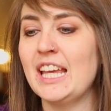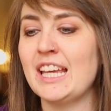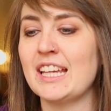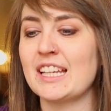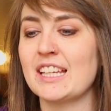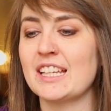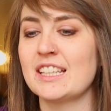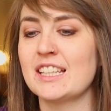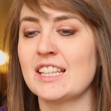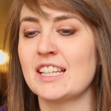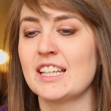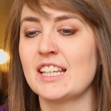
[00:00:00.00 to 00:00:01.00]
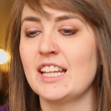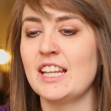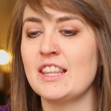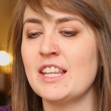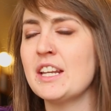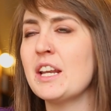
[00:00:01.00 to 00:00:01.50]
And
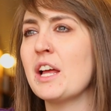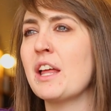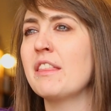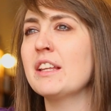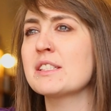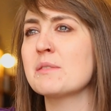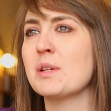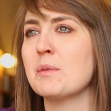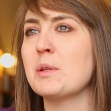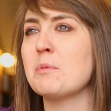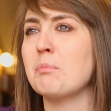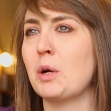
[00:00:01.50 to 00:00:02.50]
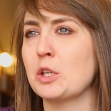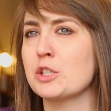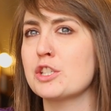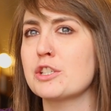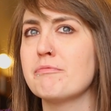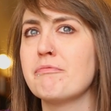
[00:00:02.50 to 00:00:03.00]
then I think sometime in
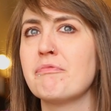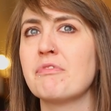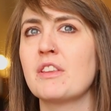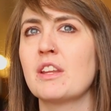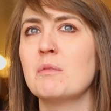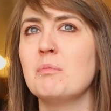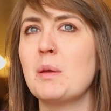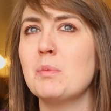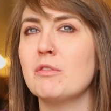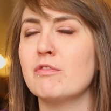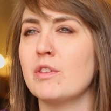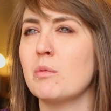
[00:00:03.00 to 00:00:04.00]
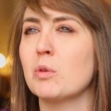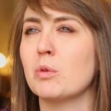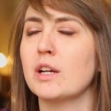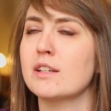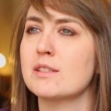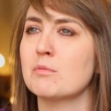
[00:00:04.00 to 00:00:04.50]
March, maybe
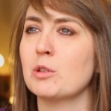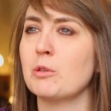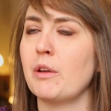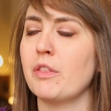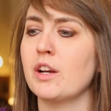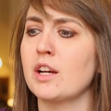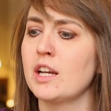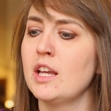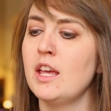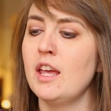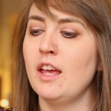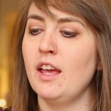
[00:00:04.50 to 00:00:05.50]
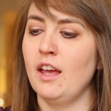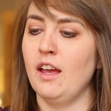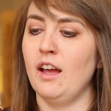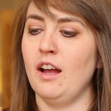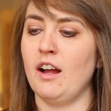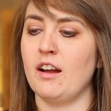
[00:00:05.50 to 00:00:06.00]
February, somewhere around there,
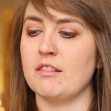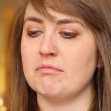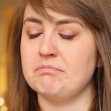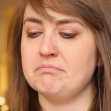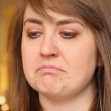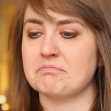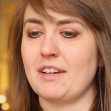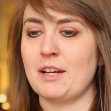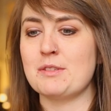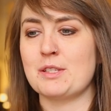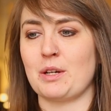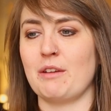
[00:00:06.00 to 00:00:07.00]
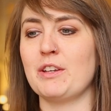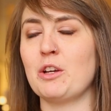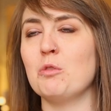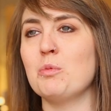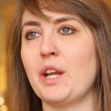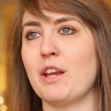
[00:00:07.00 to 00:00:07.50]
I was driving
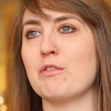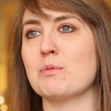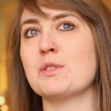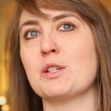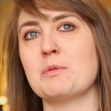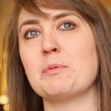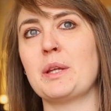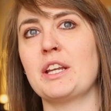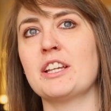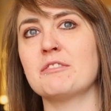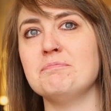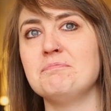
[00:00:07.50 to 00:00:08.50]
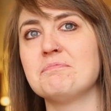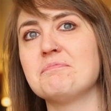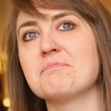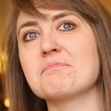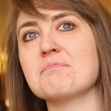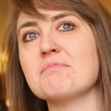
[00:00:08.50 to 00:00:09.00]
home one night from sermon planning
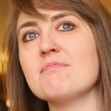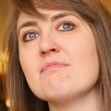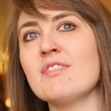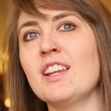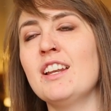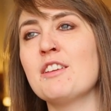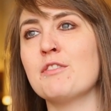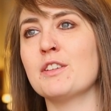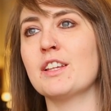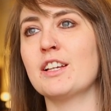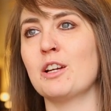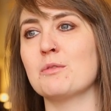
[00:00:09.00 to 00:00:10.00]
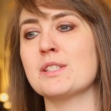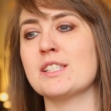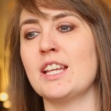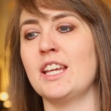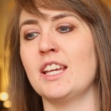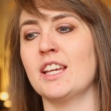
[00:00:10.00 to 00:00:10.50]
and I felt like God was
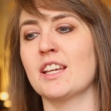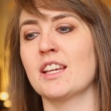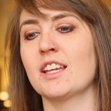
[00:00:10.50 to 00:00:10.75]
saying,